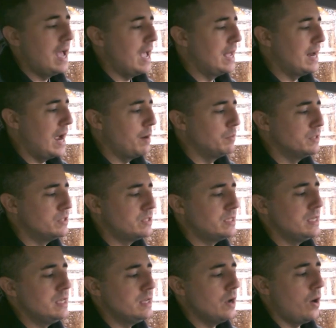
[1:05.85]
And I would
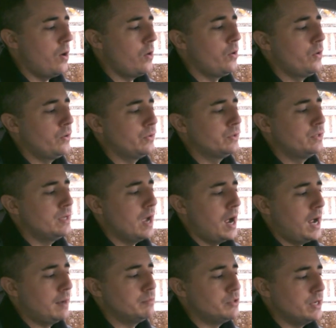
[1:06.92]
see all the
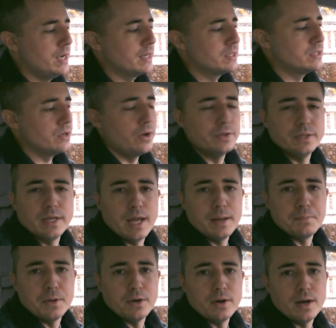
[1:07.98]
objects on the
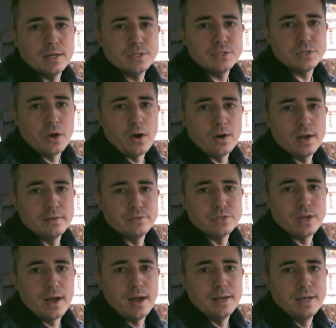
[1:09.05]
A P R S R F
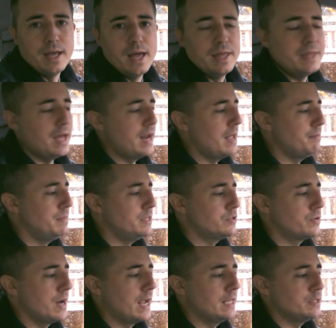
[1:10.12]
side that had been
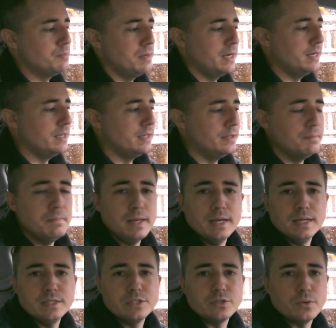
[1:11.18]
transmitted in the
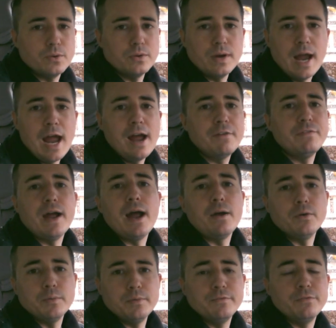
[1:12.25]
minutes or half
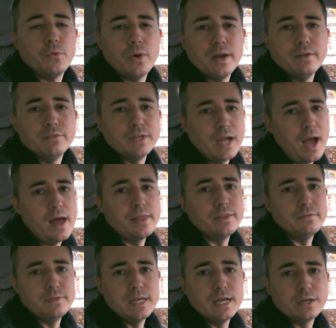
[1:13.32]
hour before I even got
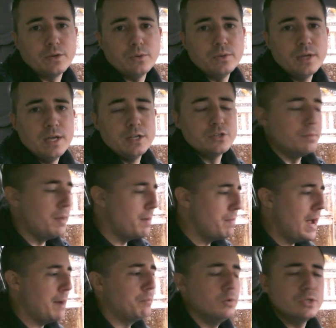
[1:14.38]
in the vehicle. So my
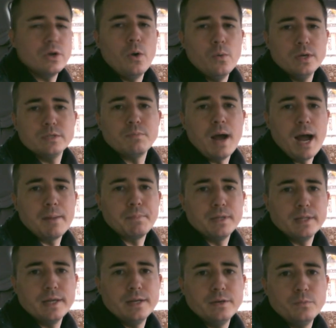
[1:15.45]
map was always
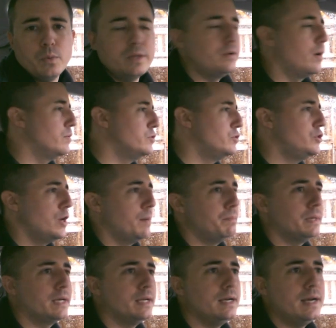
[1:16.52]
populated, whether I was
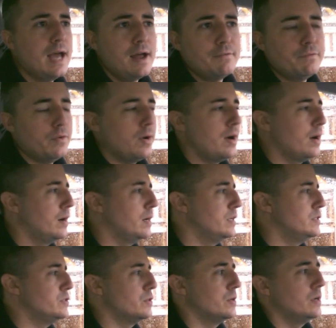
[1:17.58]
jumping in and out for
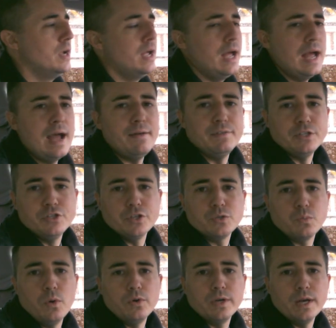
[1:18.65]
errands or having
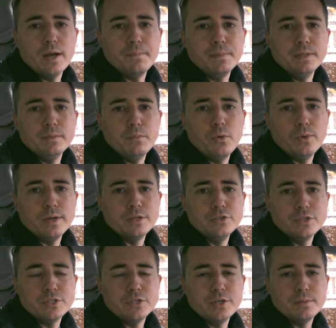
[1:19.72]
just woken up in the morning,
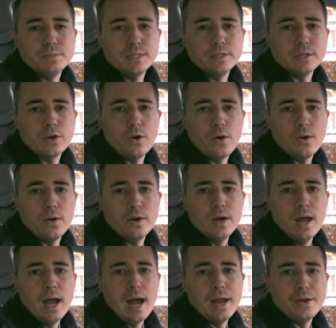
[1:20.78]
just jumped in the car,
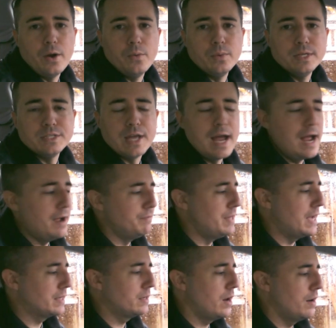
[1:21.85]
I'd always have
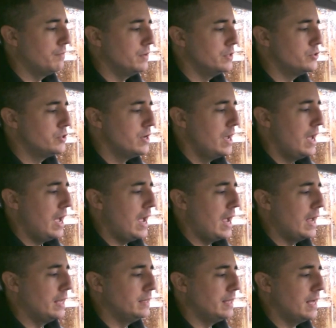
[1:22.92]
that coverage
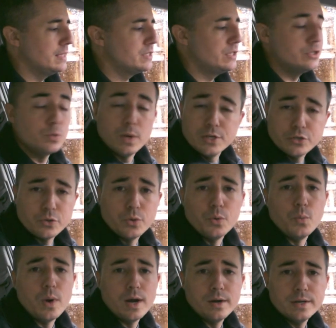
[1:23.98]
and that situational
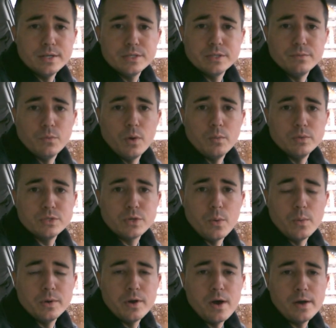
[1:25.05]
awareness of what was
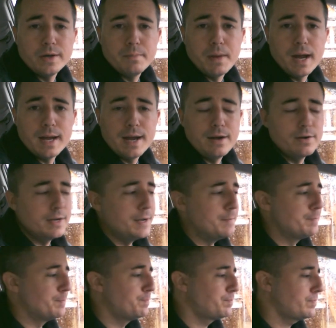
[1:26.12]
going on in my area.